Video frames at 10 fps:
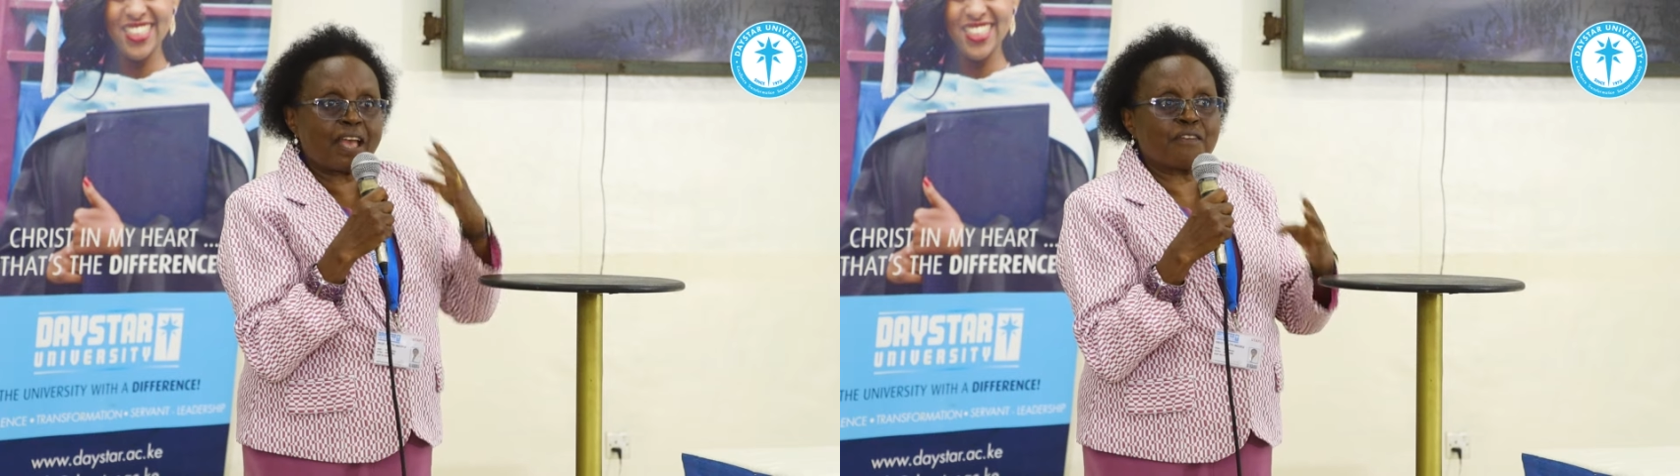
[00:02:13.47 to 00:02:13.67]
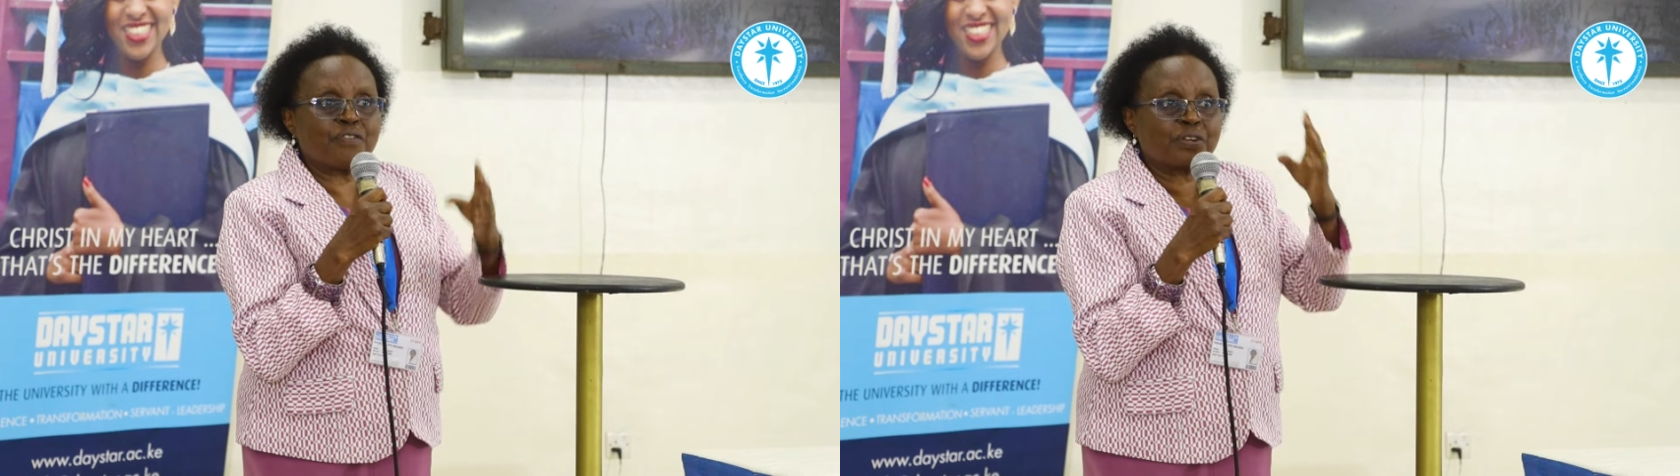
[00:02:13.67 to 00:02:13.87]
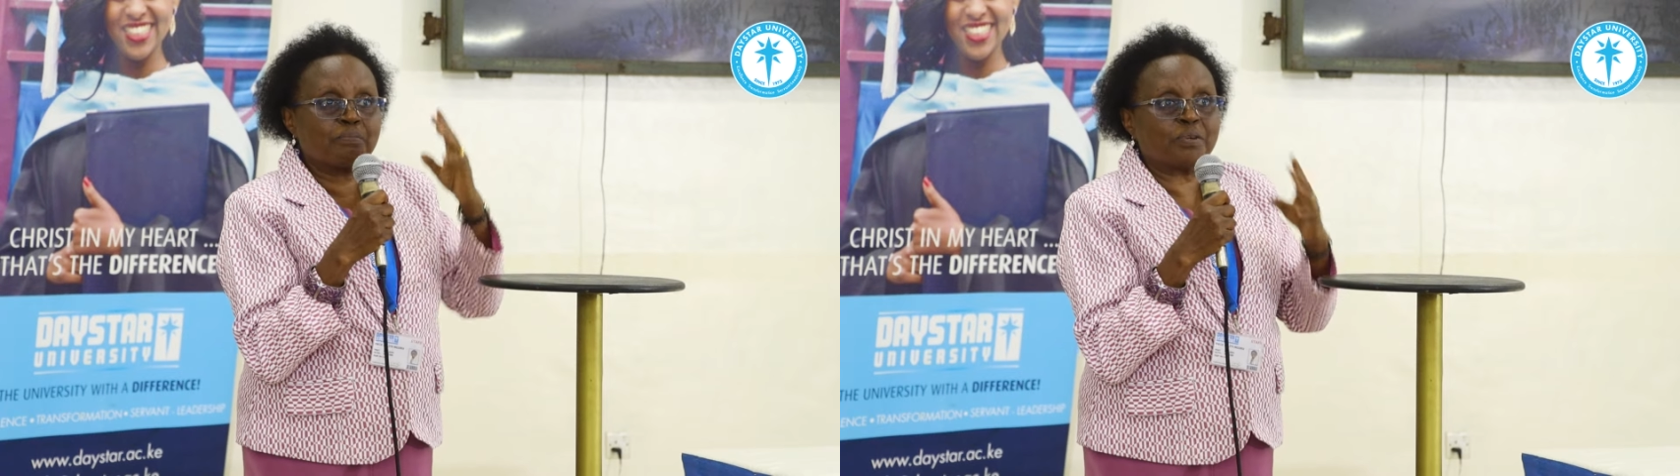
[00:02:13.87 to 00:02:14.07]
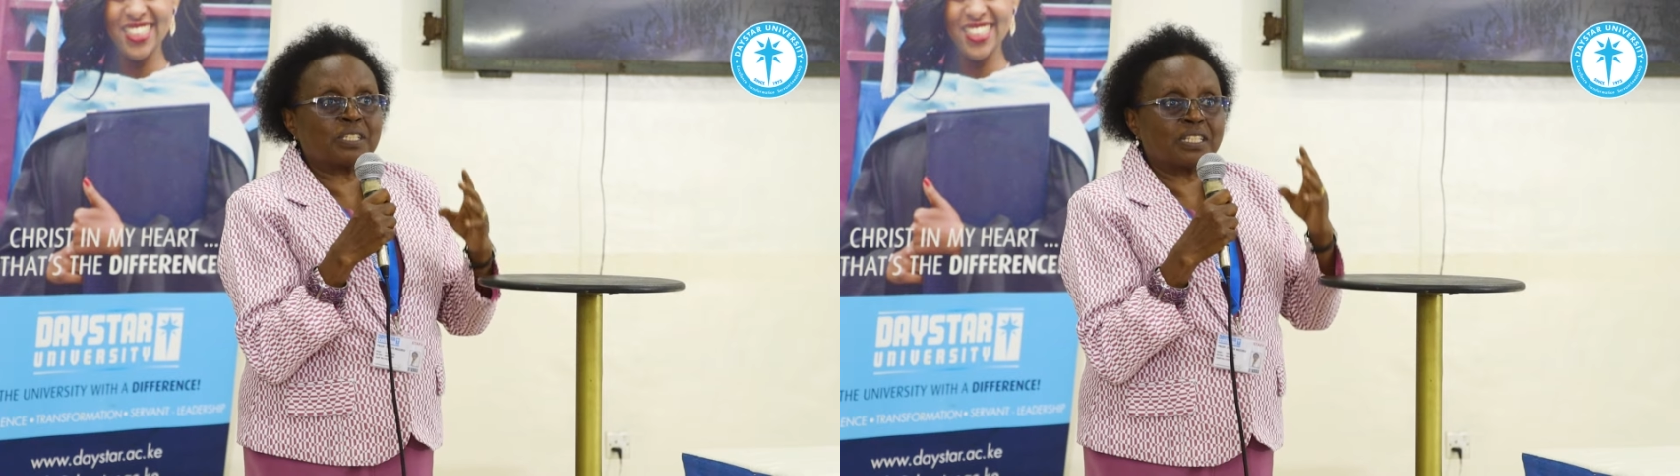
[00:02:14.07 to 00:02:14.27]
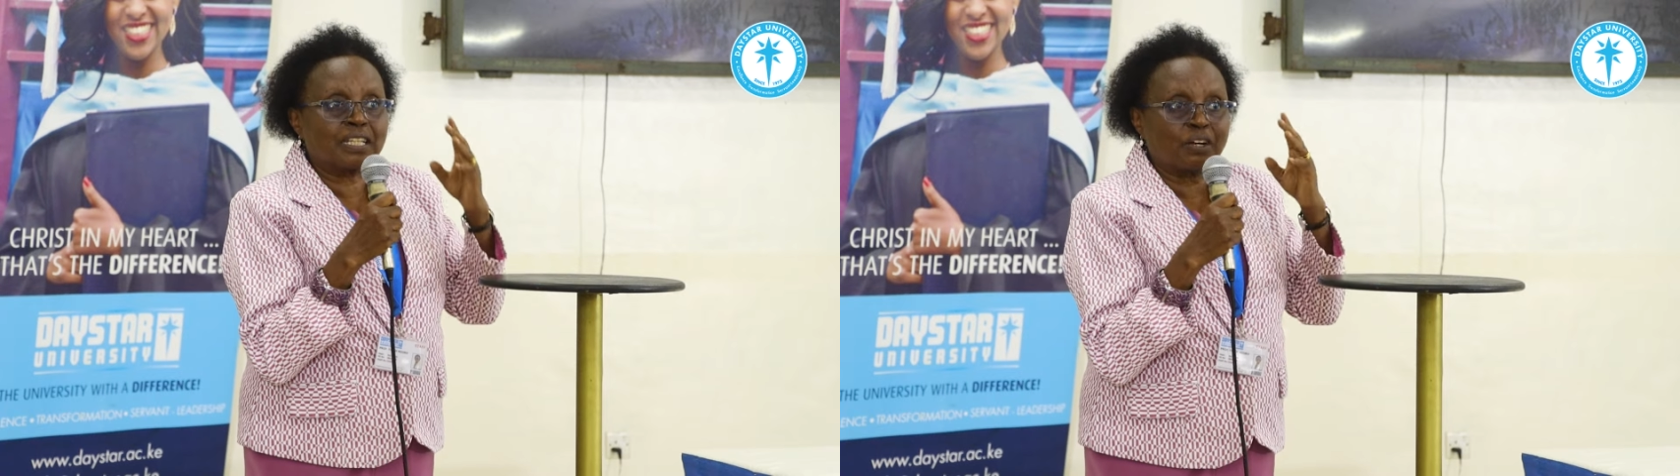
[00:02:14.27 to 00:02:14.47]

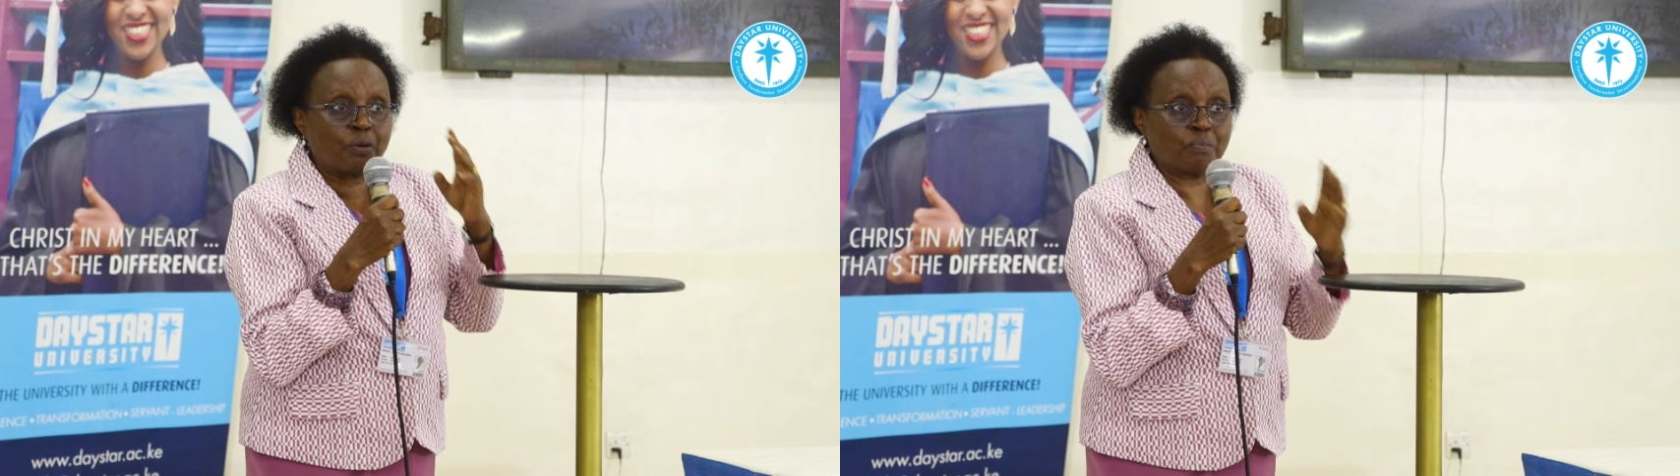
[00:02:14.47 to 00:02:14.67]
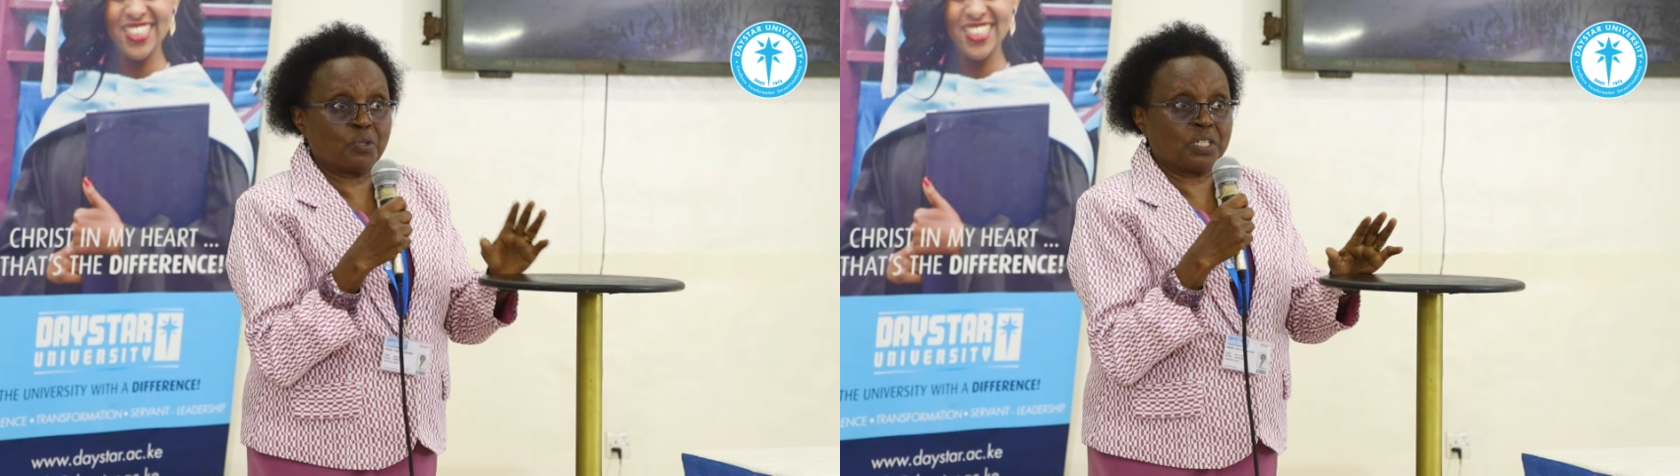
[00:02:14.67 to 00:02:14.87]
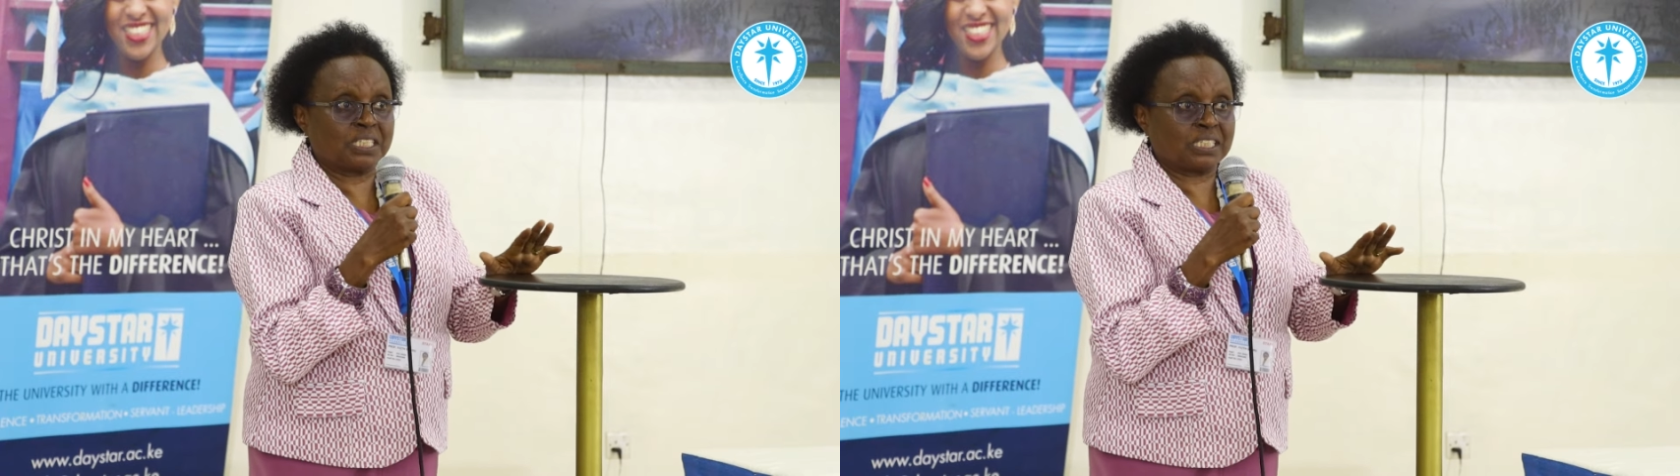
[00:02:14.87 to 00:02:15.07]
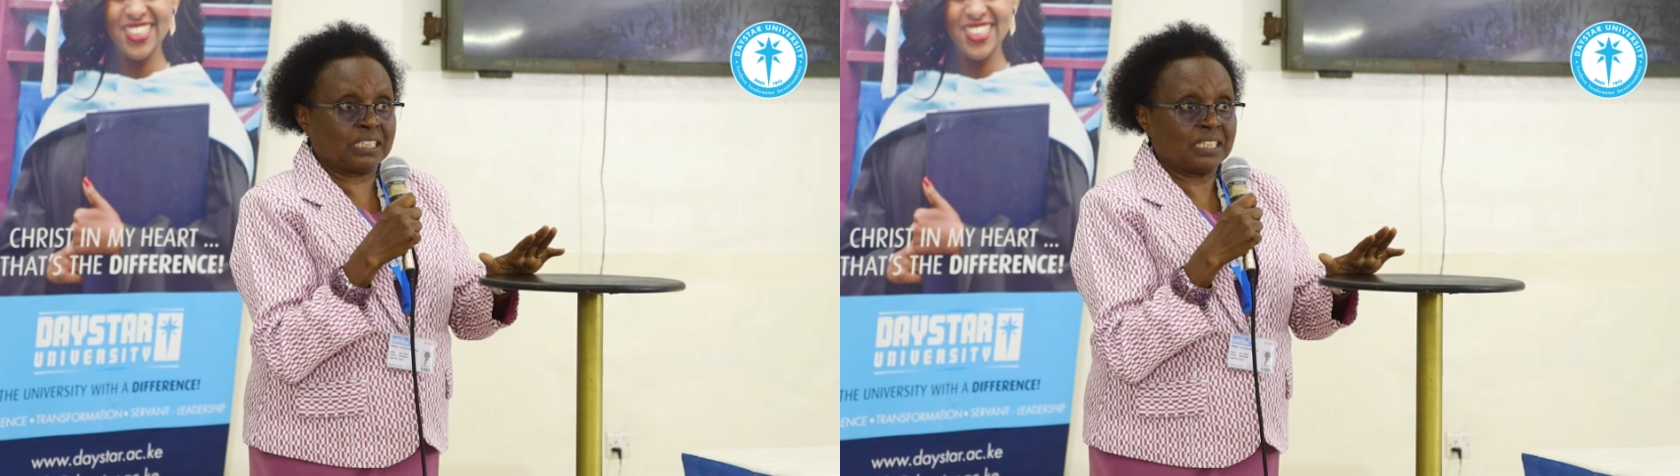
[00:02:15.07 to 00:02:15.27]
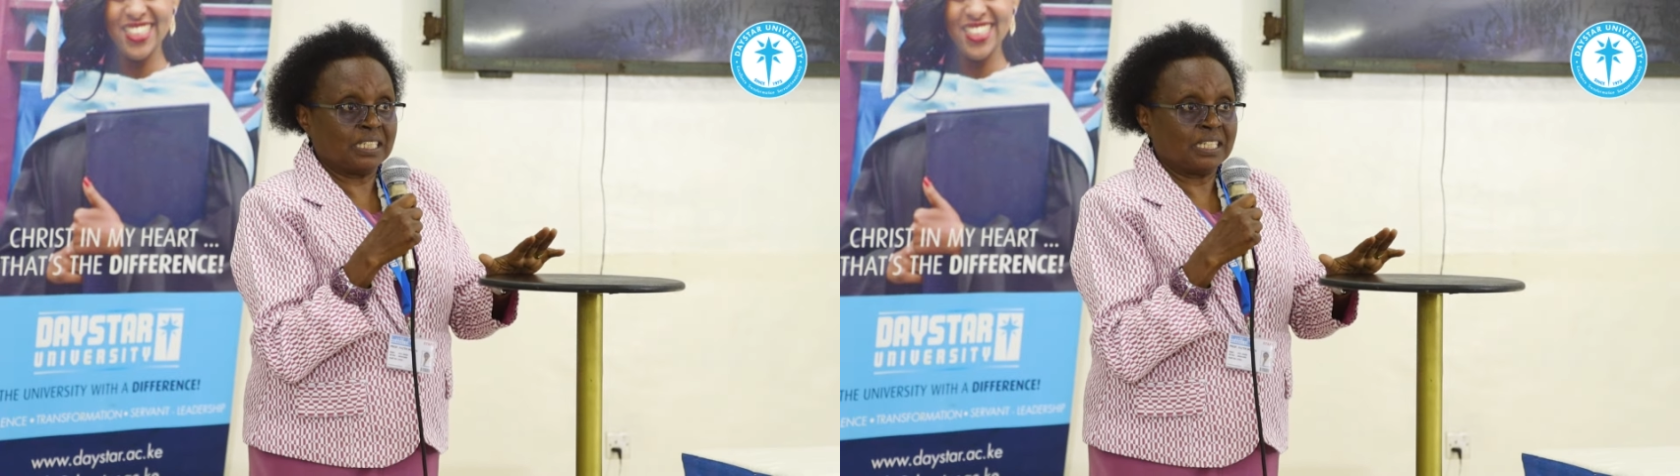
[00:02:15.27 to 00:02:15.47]
everybody in the community.